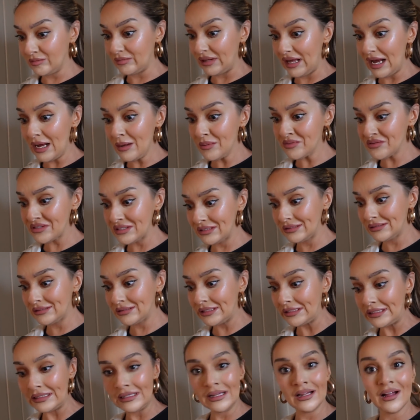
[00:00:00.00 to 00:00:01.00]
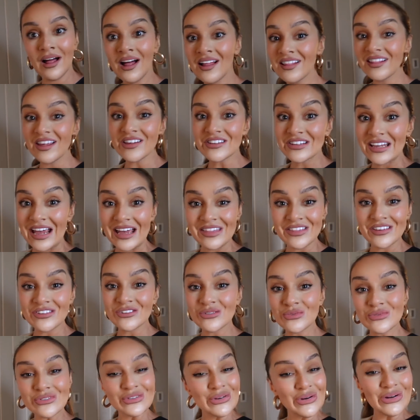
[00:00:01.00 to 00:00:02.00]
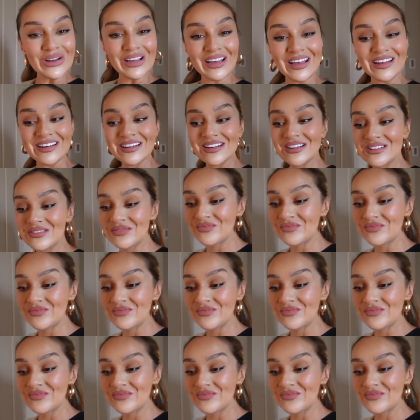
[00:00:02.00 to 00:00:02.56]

lapse and let's get this all sorted.